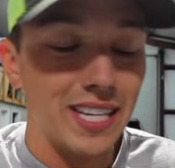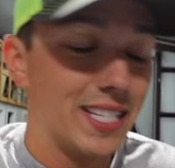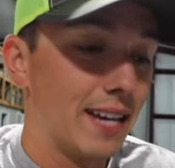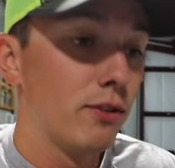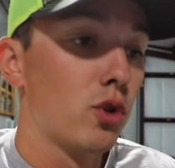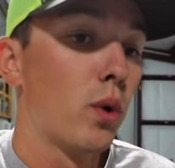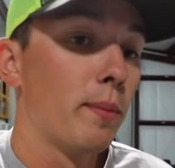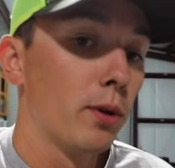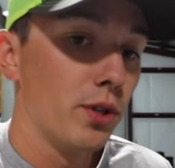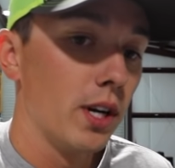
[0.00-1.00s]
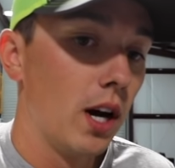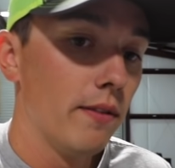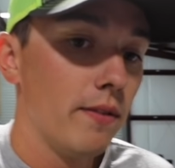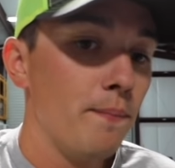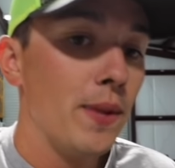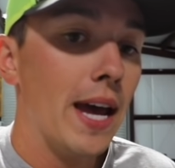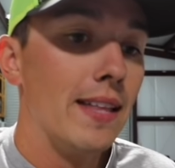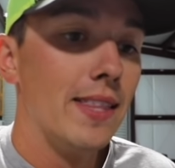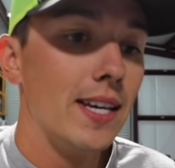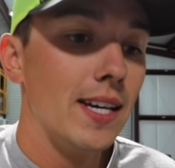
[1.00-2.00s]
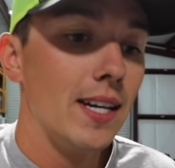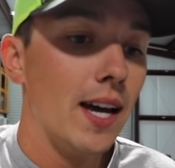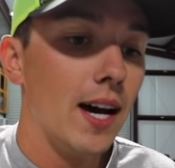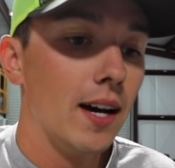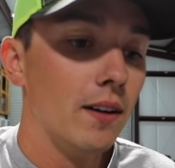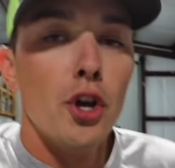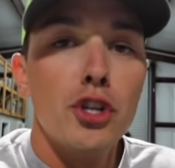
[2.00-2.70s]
It's gonna save you 20% off. And then uh,